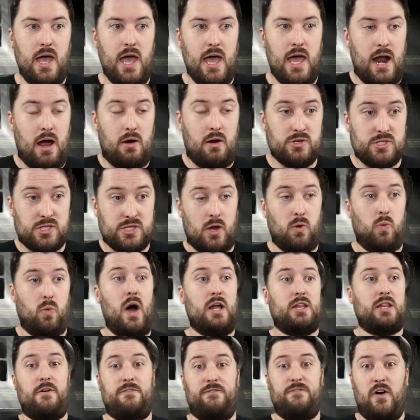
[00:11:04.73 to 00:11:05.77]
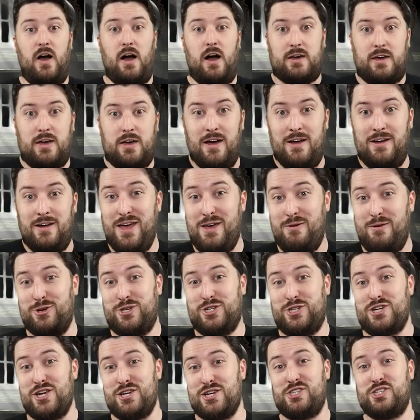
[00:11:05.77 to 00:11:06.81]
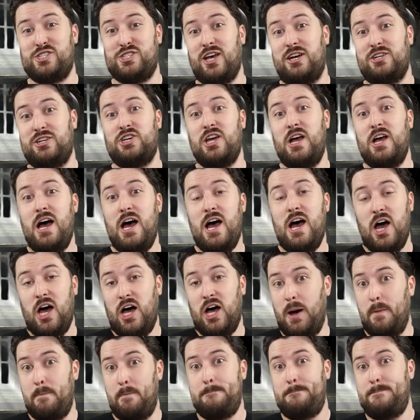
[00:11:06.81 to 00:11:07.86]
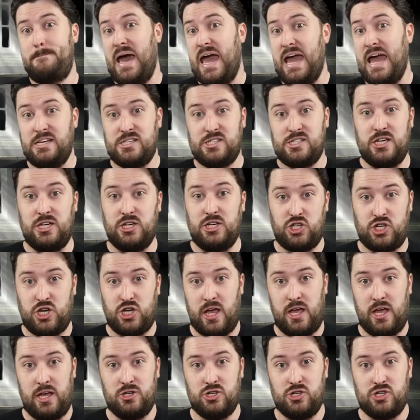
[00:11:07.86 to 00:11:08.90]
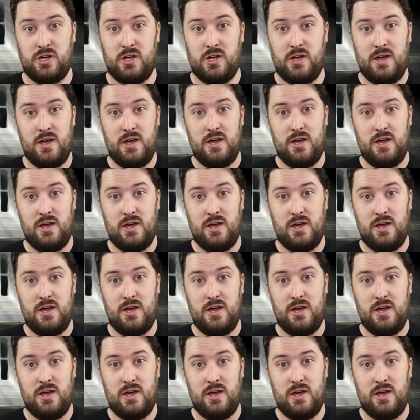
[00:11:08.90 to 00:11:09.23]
And I was like, what the fuck? It was just such a pacing change,